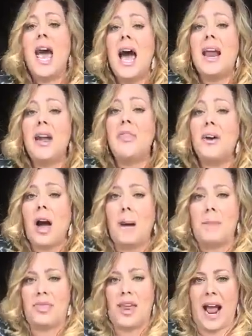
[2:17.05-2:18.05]
Another
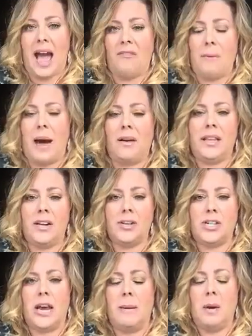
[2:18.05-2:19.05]
comment that I have about
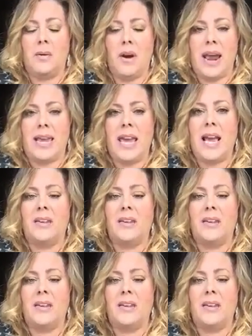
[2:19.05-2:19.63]
leadership and ranking